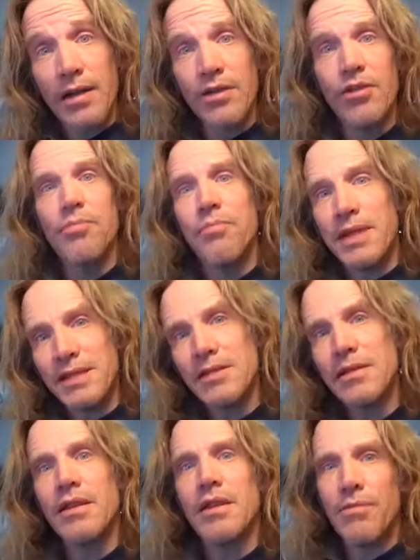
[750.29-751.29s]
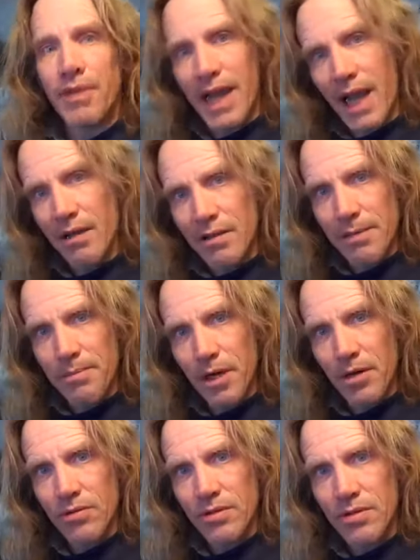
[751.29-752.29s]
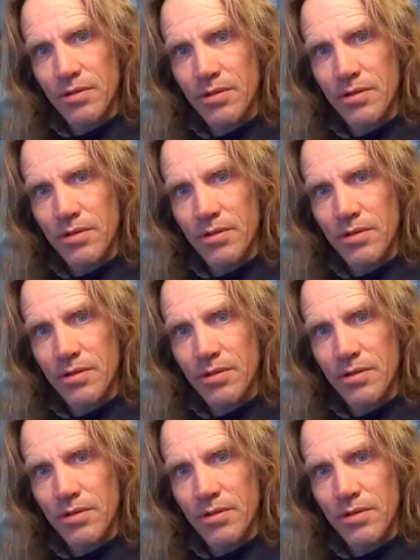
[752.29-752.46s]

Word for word: You missed the reality boat.